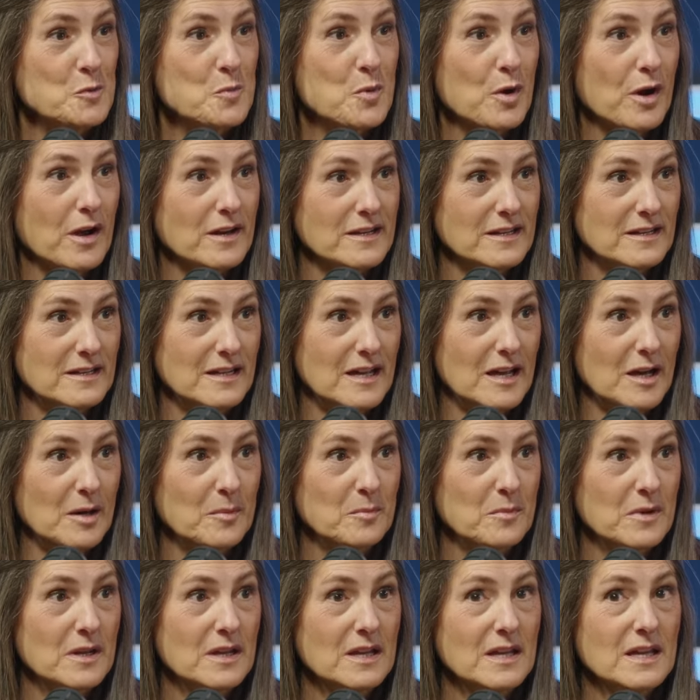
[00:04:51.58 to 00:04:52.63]
brought it
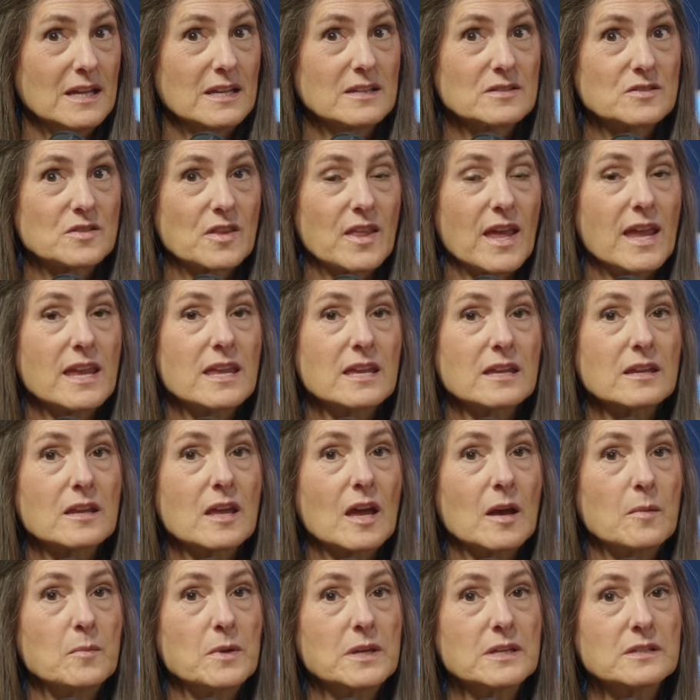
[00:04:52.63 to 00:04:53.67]
up, is they can
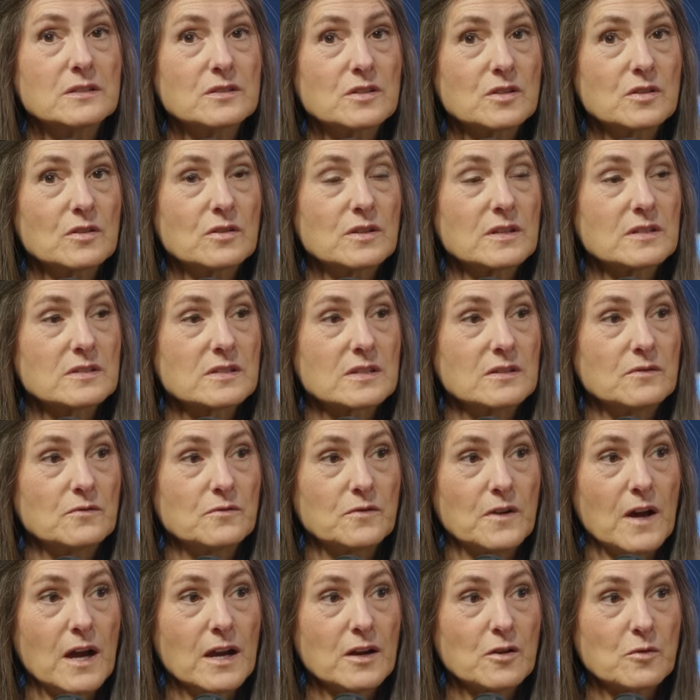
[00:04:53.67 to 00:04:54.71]
come into this
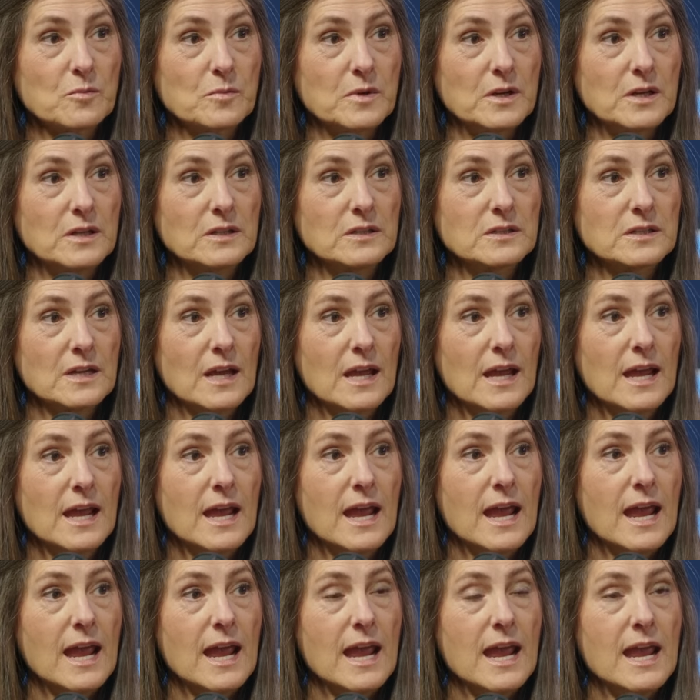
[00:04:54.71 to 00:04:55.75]
environment
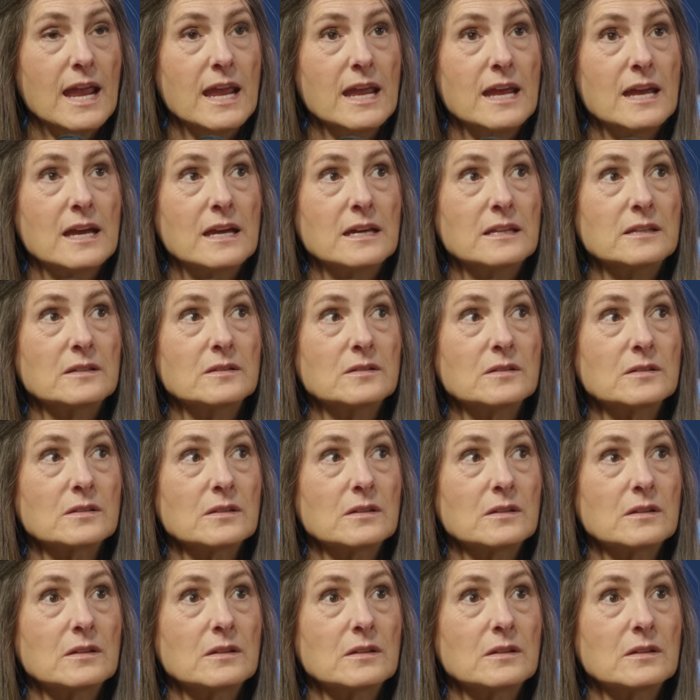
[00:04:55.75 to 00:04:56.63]
and